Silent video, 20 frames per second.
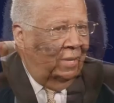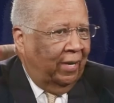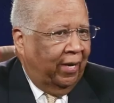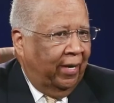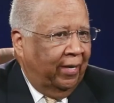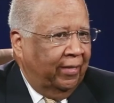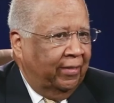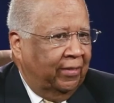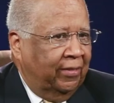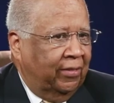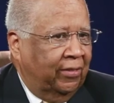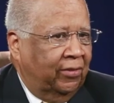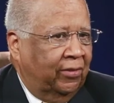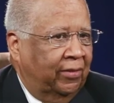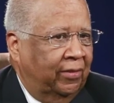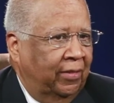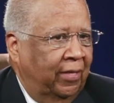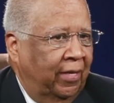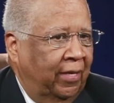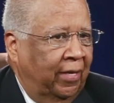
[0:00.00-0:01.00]
I
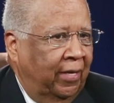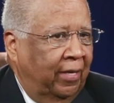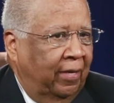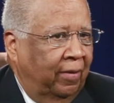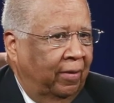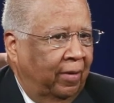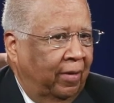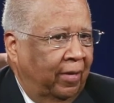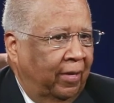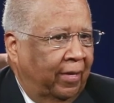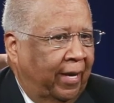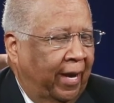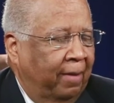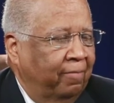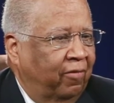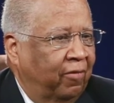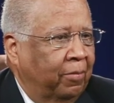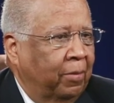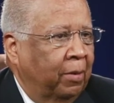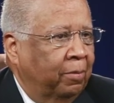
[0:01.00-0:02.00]

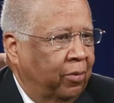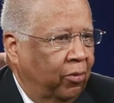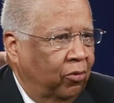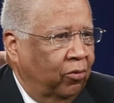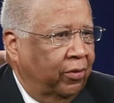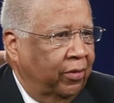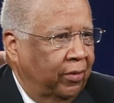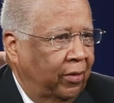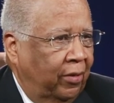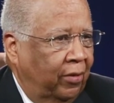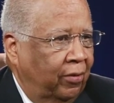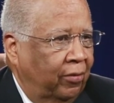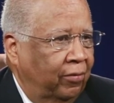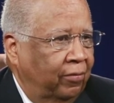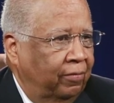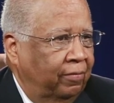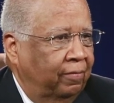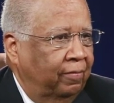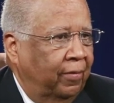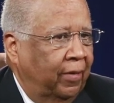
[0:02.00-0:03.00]
came from a broken
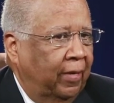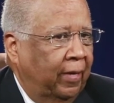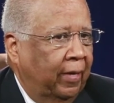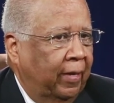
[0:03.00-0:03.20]
home.